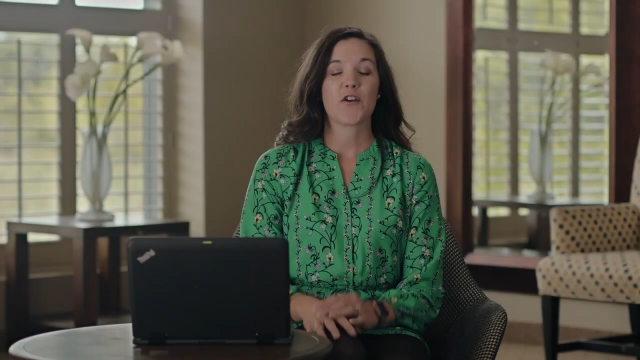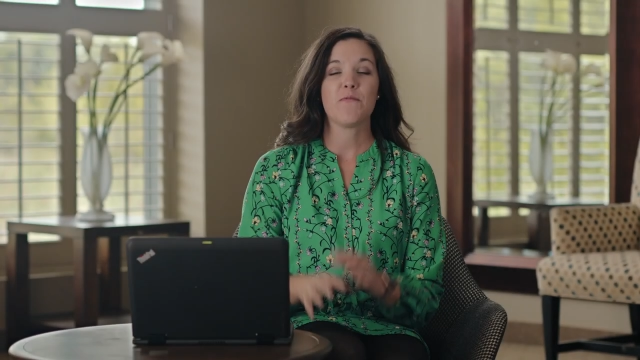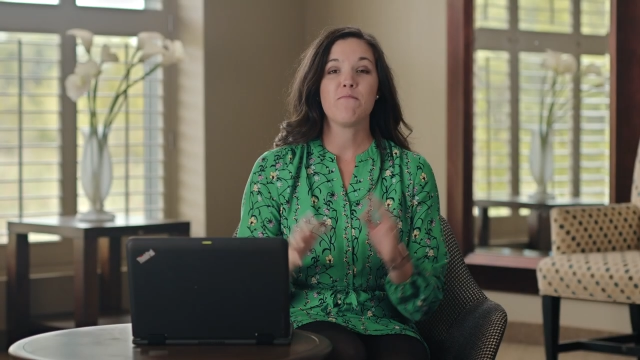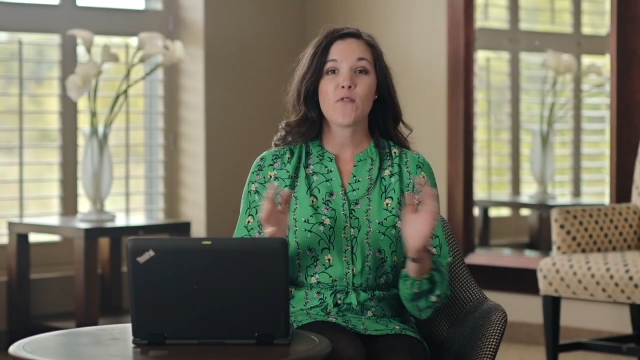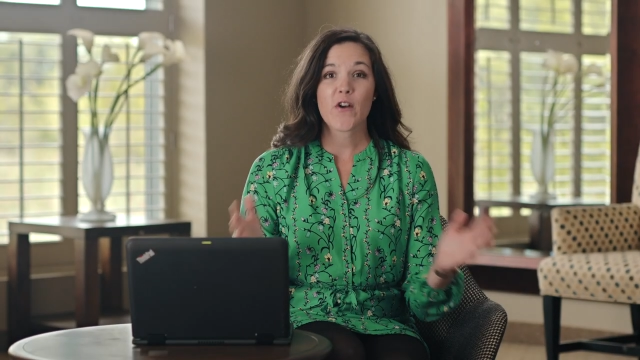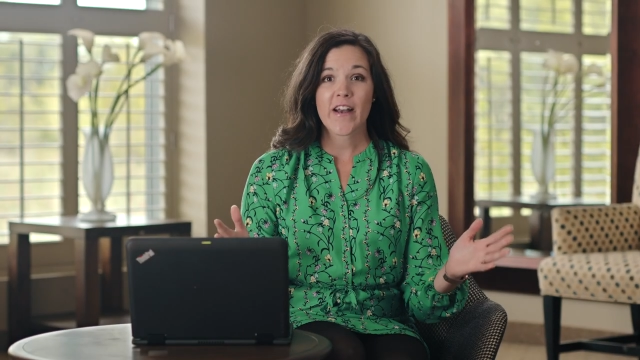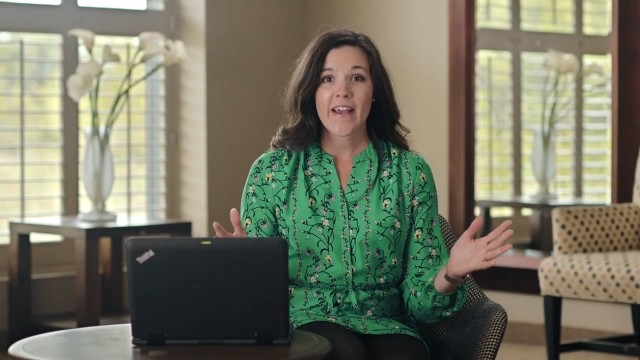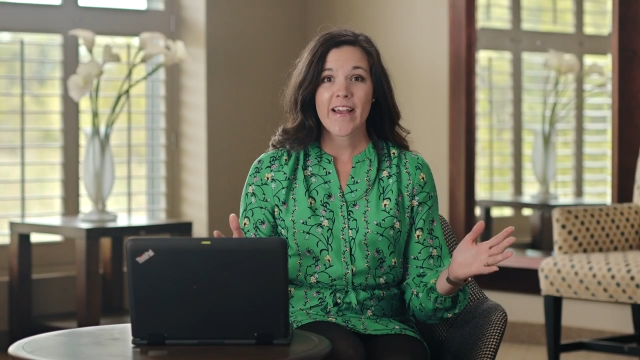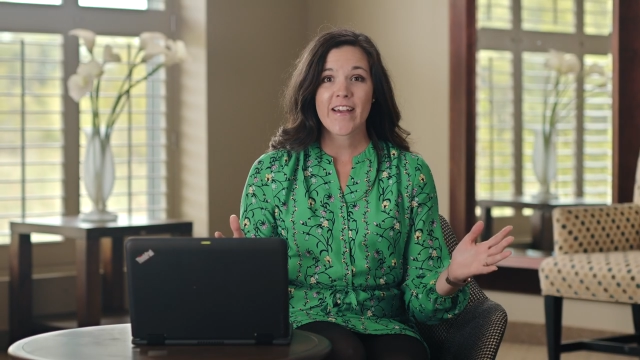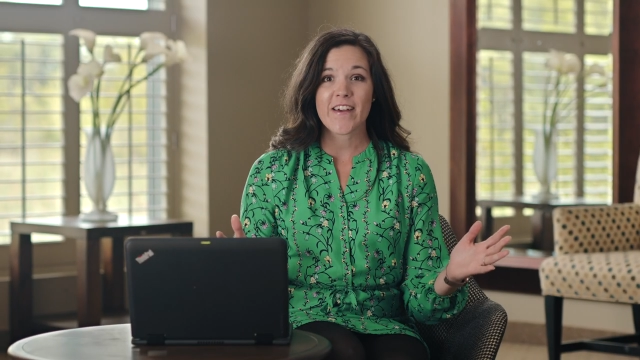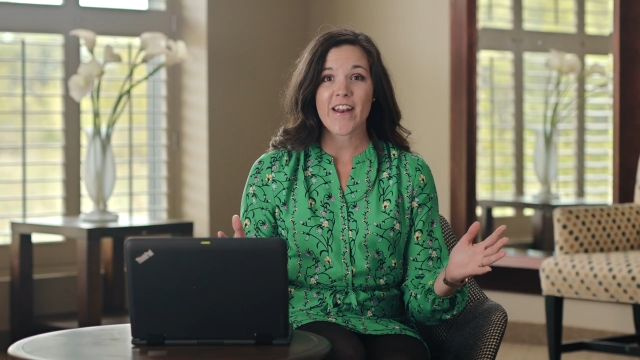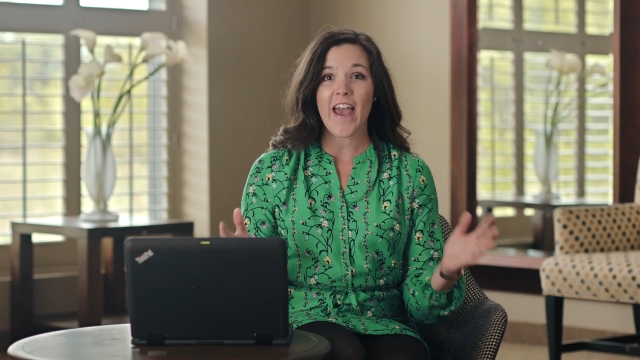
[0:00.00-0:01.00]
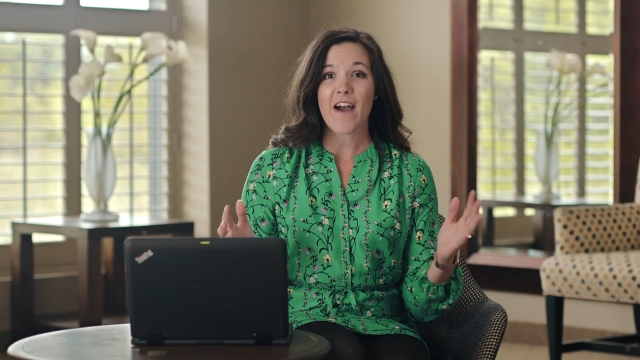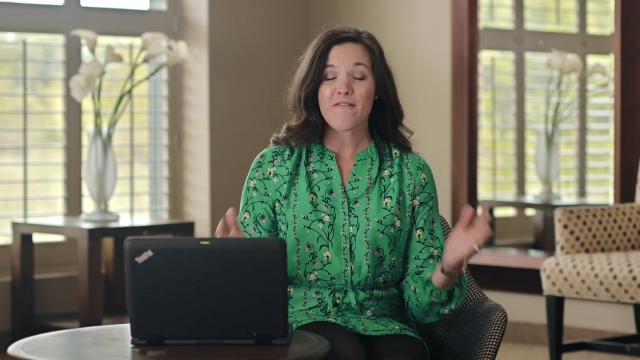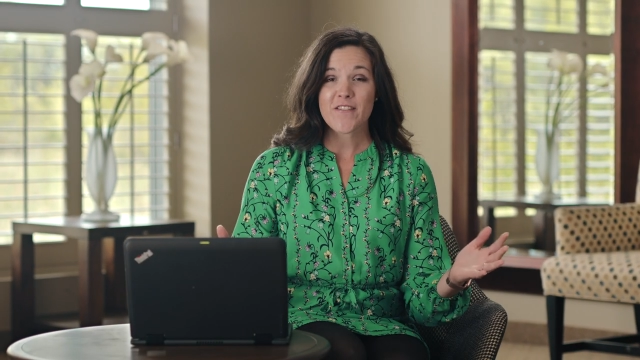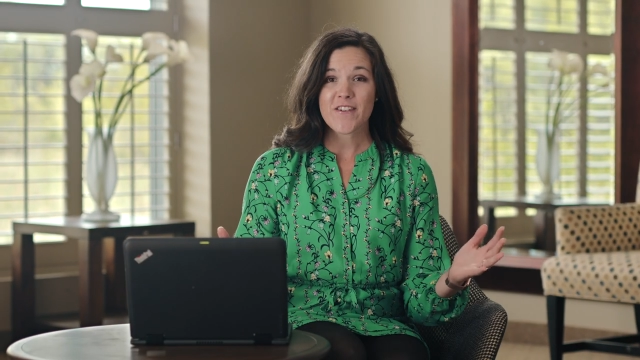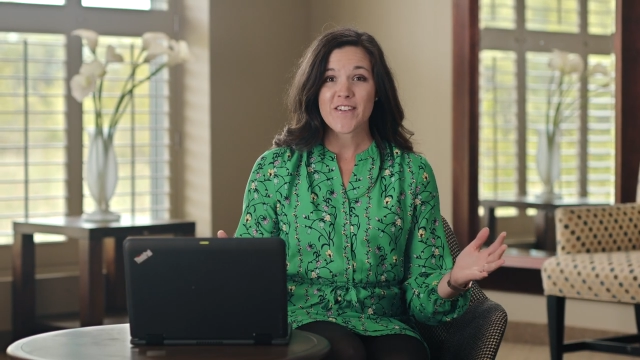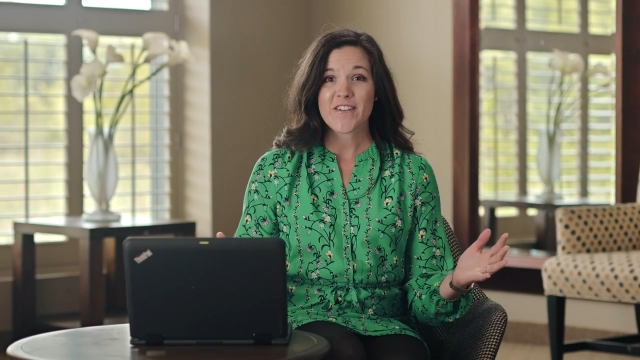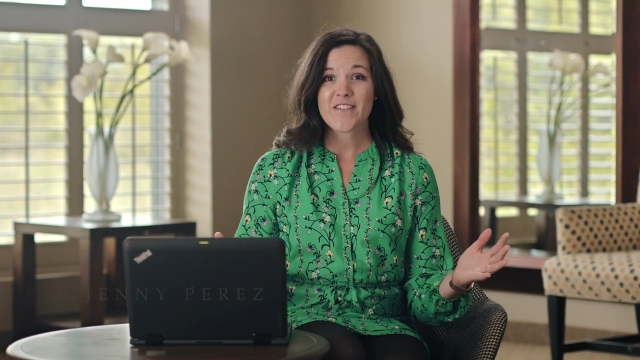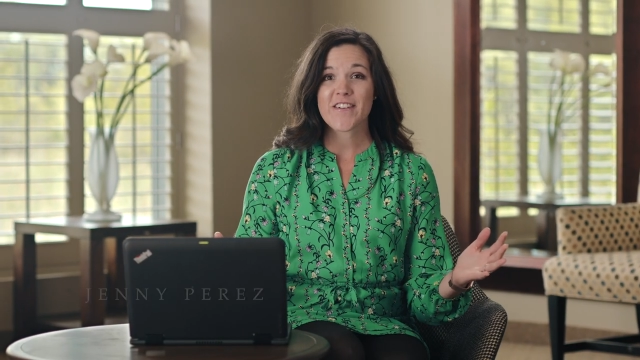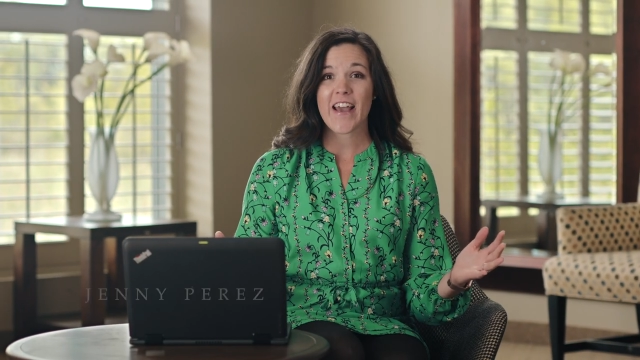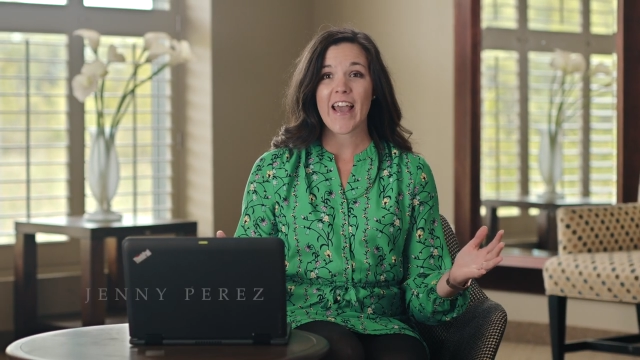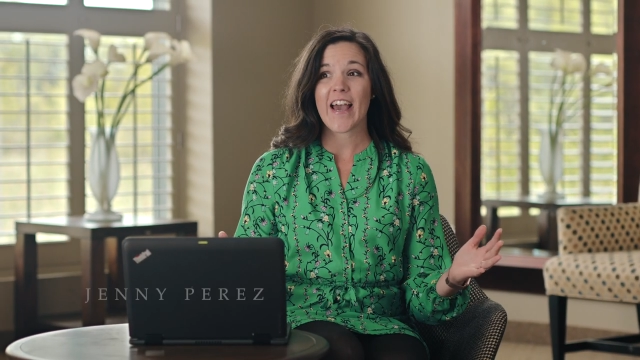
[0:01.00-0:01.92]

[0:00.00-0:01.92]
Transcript: Good morning, good afternoon,